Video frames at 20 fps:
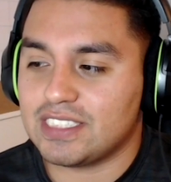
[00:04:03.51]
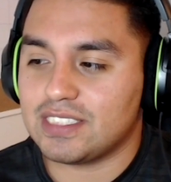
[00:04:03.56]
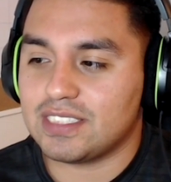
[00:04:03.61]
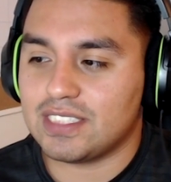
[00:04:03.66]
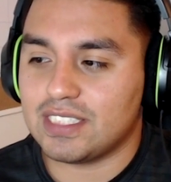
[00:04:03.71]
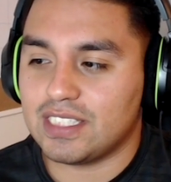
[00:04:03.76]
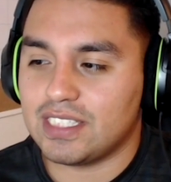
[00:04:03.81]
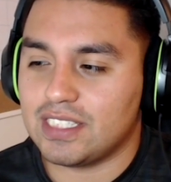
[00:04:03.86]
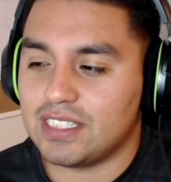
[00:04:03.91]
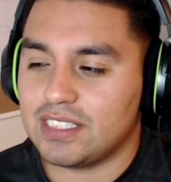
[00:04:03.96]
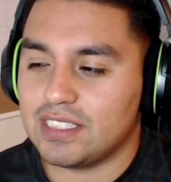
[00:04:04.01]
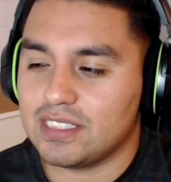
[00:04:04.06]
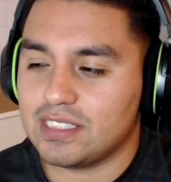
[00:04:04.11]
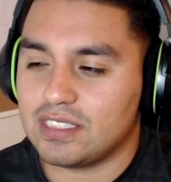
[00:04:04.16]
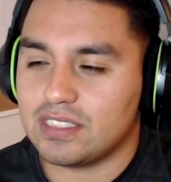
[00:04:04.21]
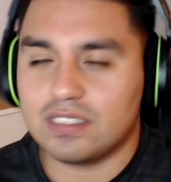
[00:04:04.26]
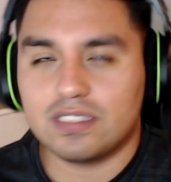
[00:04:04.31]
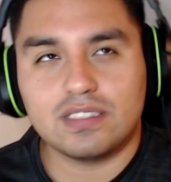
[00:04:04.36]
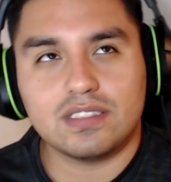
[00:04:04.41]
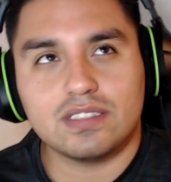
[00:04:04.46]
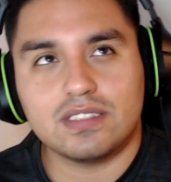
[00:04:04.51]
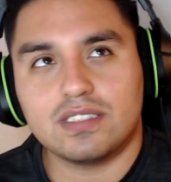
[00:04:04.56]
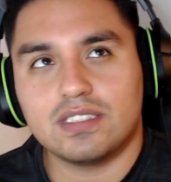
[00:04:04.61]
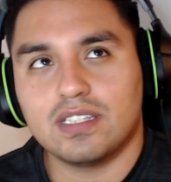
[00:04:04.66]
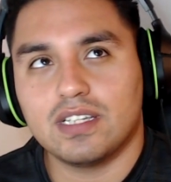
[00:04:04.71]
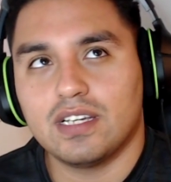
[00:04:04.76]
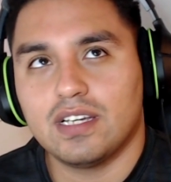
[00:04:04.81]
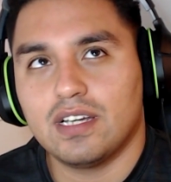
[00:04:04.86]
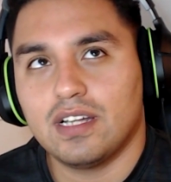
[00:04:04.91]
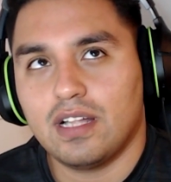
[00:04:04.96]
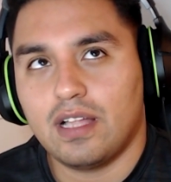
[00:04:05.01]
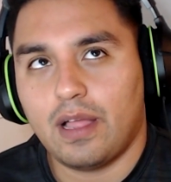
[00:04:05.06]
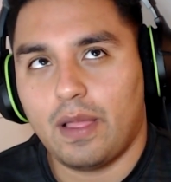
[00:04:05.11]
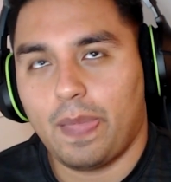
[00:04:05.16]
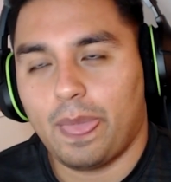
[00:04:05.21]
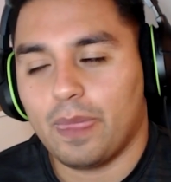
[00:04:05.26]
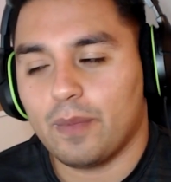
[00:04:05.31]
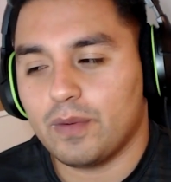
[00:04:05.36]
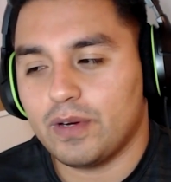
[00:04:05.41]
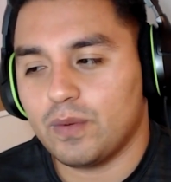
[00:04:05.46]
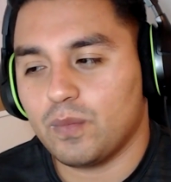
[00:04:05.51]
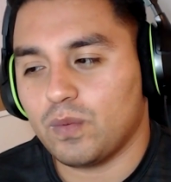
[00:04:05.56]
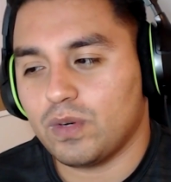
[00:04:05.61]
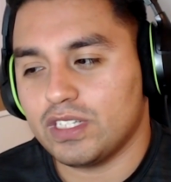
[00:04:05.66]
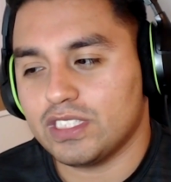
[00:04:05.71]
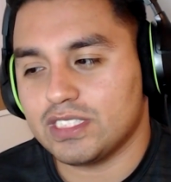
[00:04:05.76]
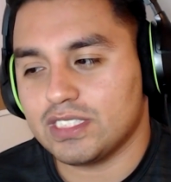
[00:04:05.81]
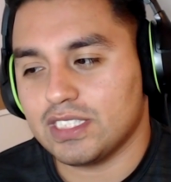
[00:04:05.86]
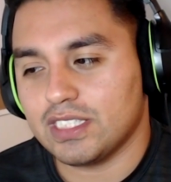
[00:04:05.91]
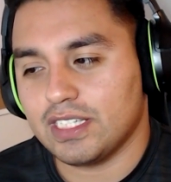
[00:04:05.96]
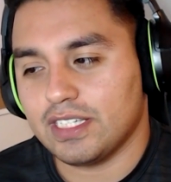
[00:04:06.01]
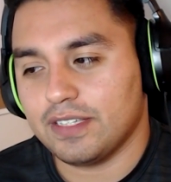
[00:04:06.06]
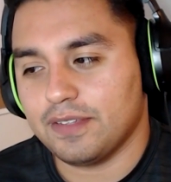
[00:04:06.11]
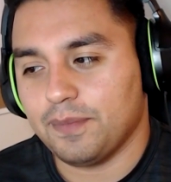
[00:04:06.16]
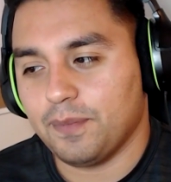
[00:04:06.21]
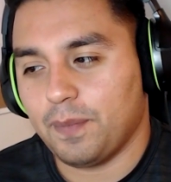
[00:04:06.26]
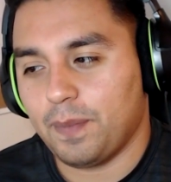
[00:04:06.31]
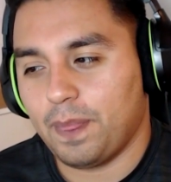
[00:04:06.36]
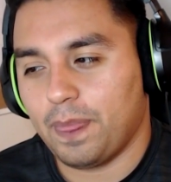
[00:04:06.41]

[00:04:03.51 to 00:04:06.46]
since, when was it?